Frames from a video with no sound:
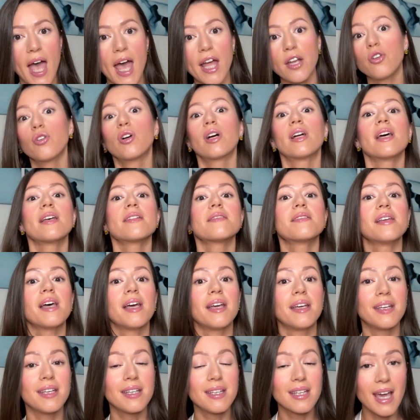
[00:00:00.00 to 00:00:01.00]
And you're gonna say,
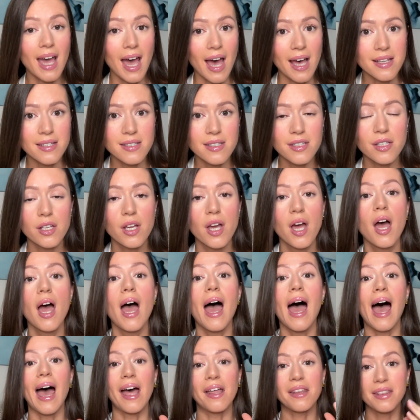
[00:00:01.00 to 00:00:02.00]
yes.
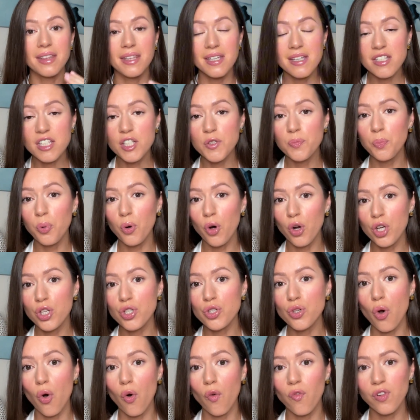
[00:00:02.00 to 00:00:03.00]
At this
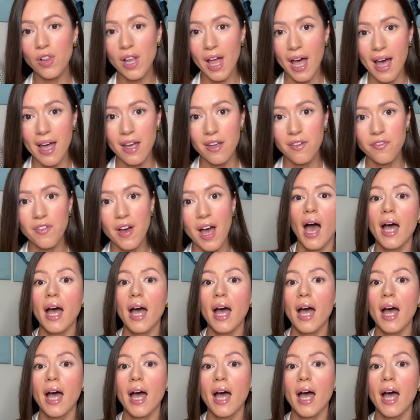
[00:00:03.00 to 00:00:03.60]
point of life,